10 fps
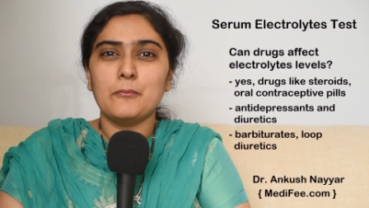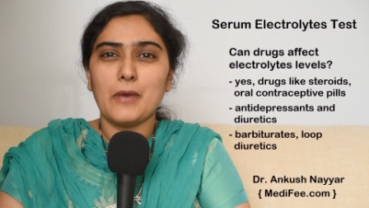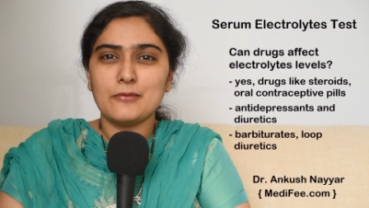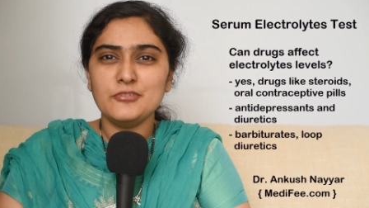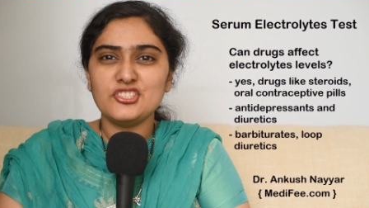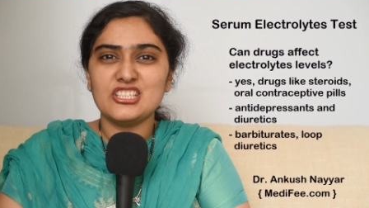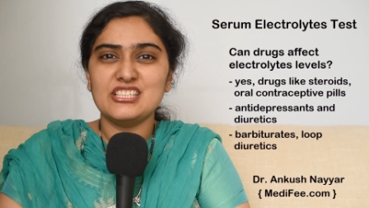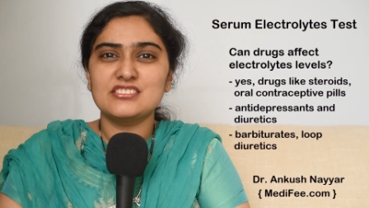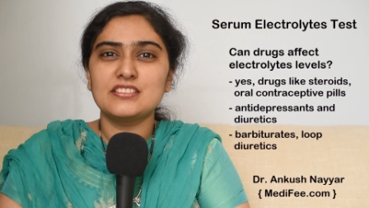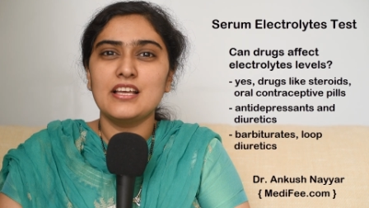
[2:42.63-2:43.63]

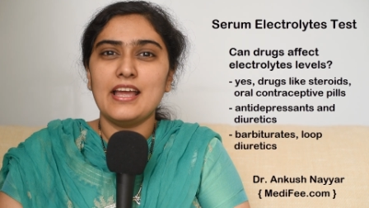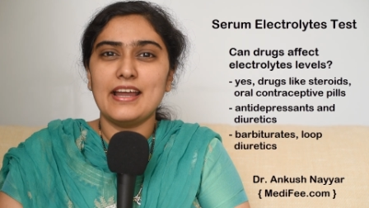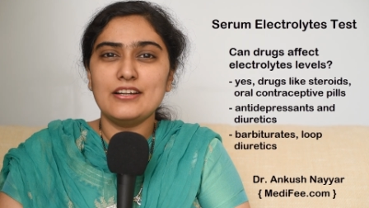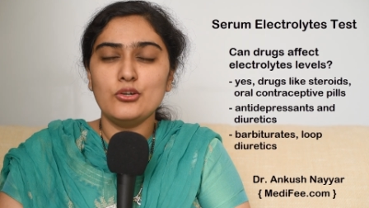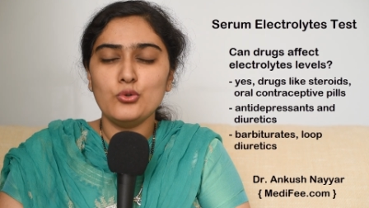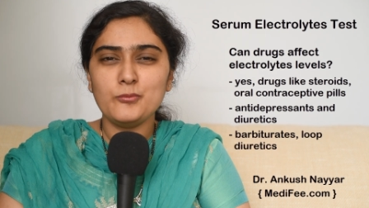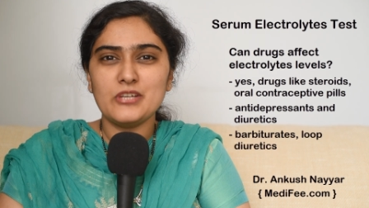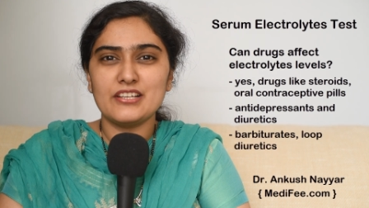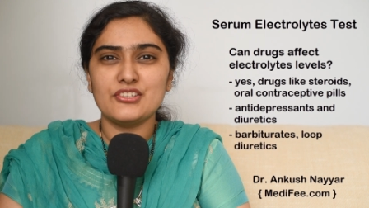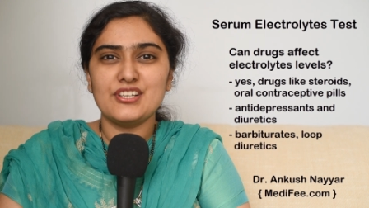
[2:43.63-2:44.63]
barbiturates and loop
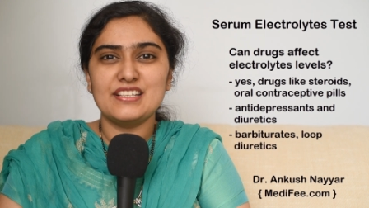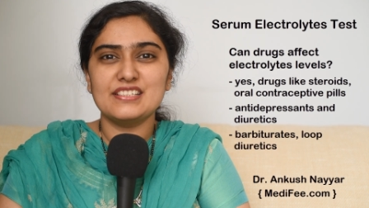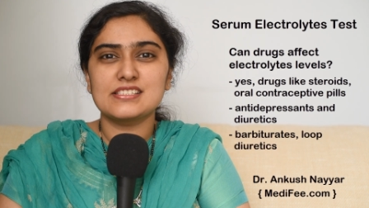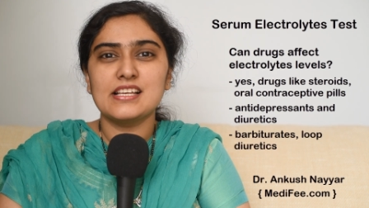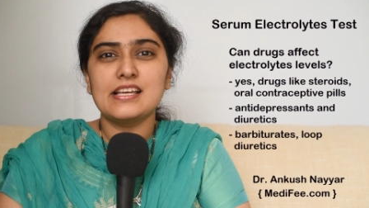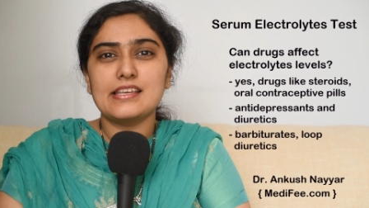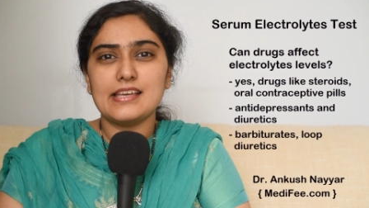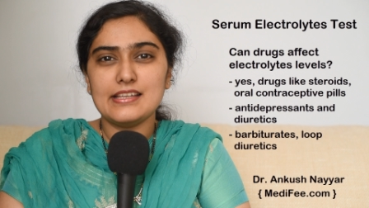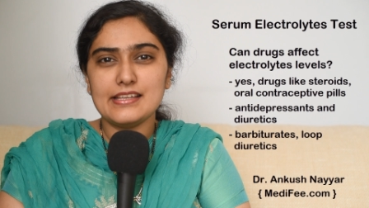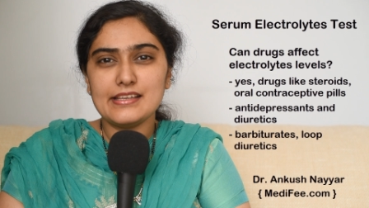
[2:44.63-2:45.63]
diuretics
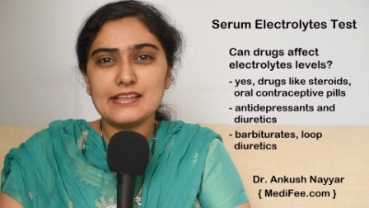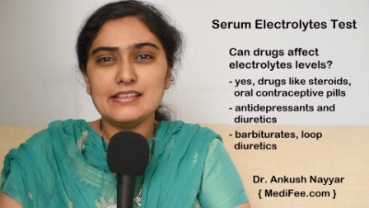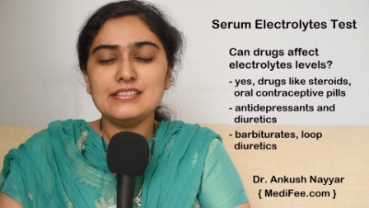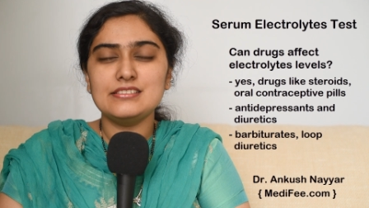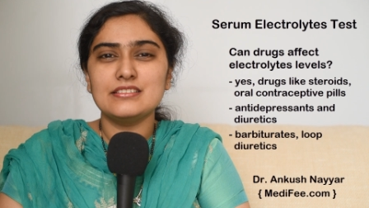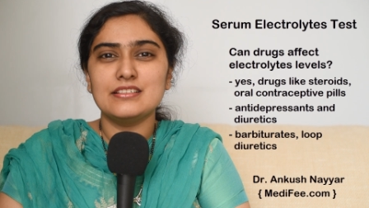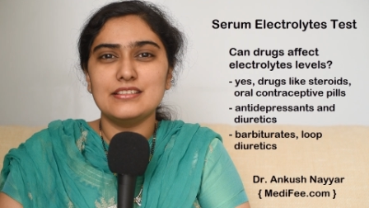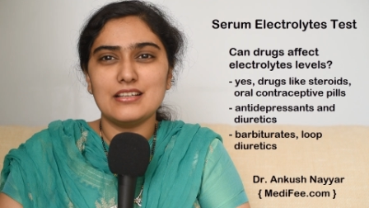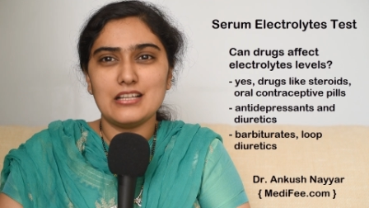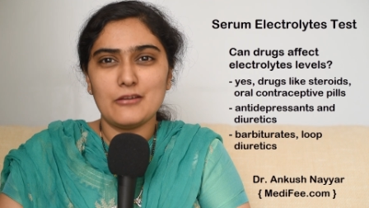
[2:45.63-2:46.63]
can increase
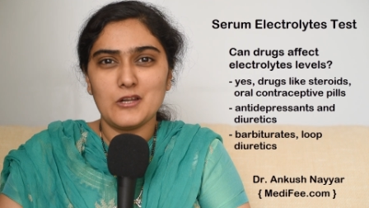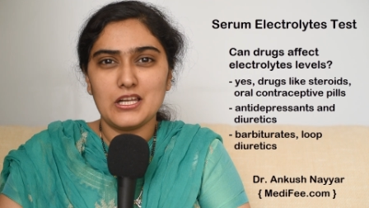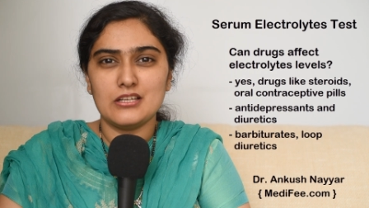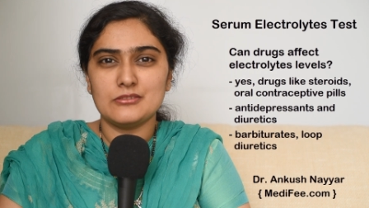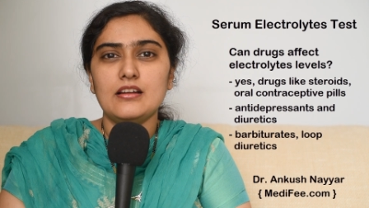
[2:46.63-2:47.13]
their level.